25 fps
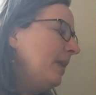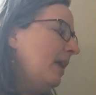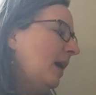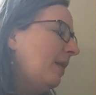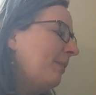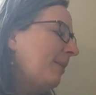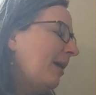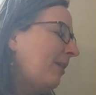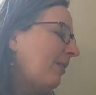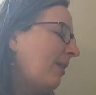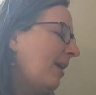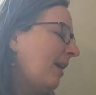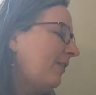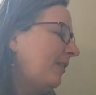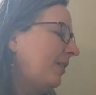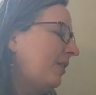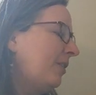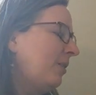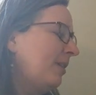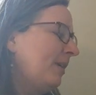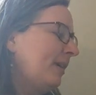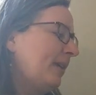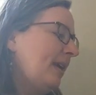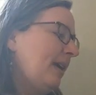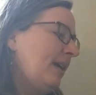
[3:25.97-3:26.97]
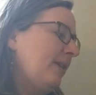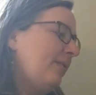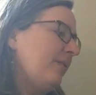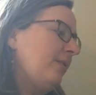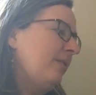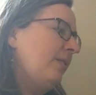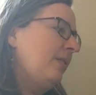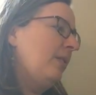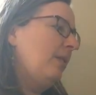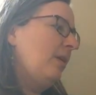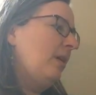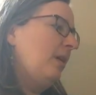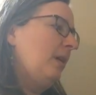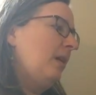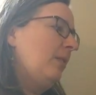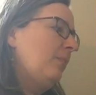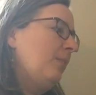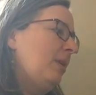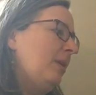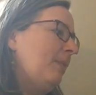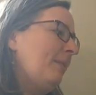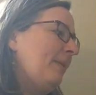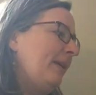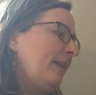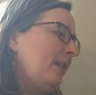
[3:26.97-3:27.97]
on my graphic organizer, on
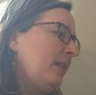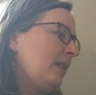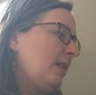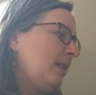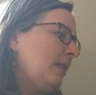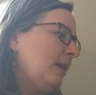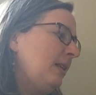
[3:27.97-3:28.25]
one of my